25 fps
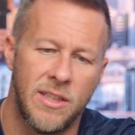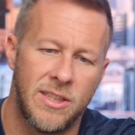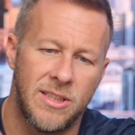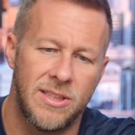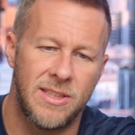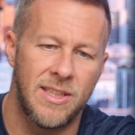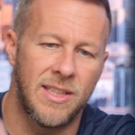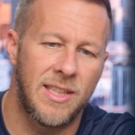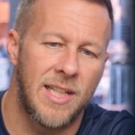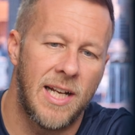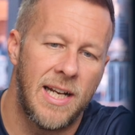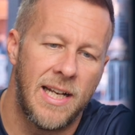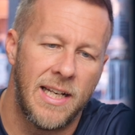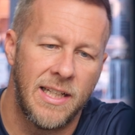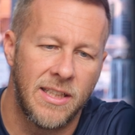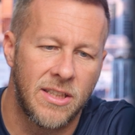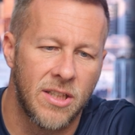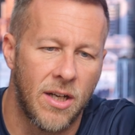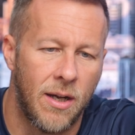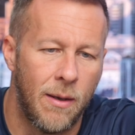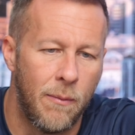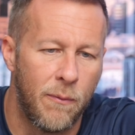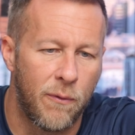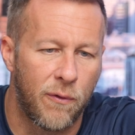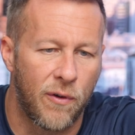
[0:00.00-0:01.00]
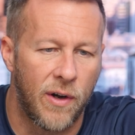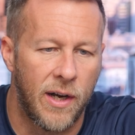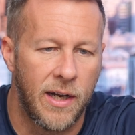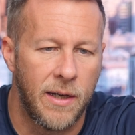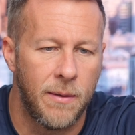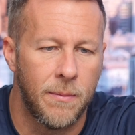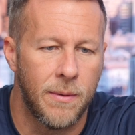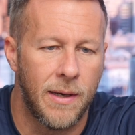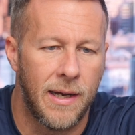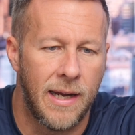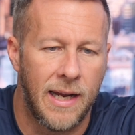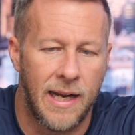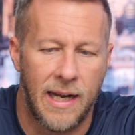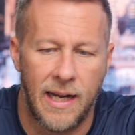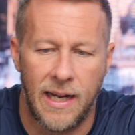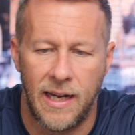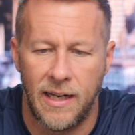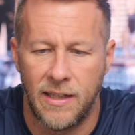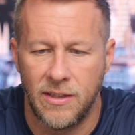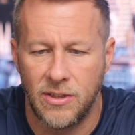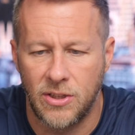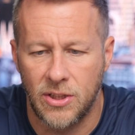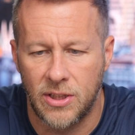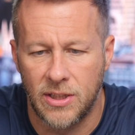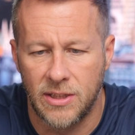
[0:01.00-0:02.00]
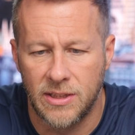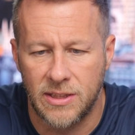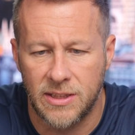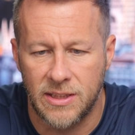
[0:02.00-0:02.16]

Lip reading: this is the daily time frame, and you can